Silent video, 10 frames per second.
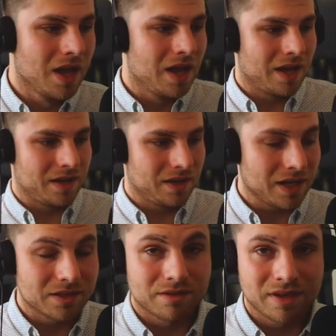And in
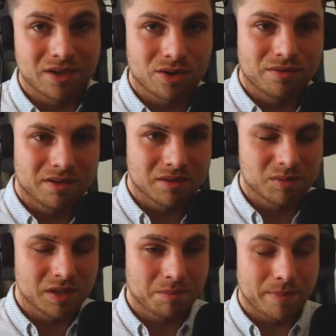next video we will
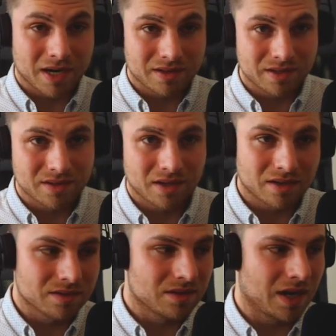be practicing
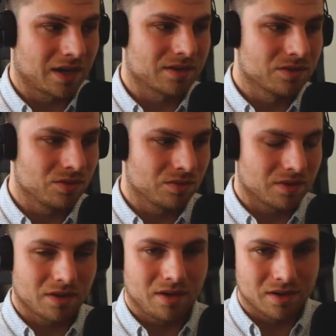strings. So
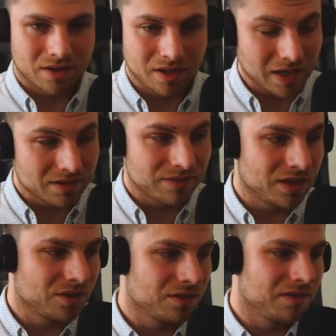next
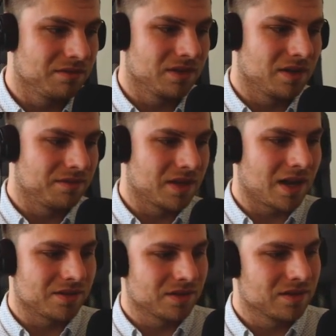video we will have
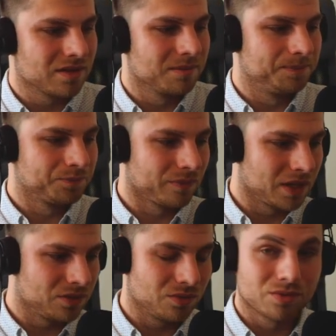tasks.
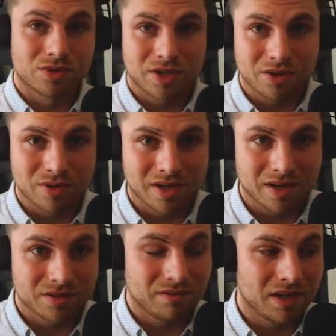So see you in
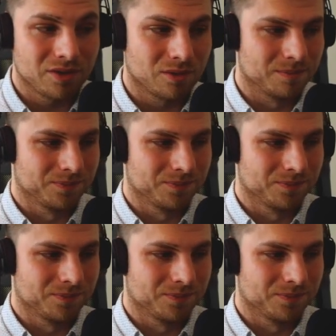next video.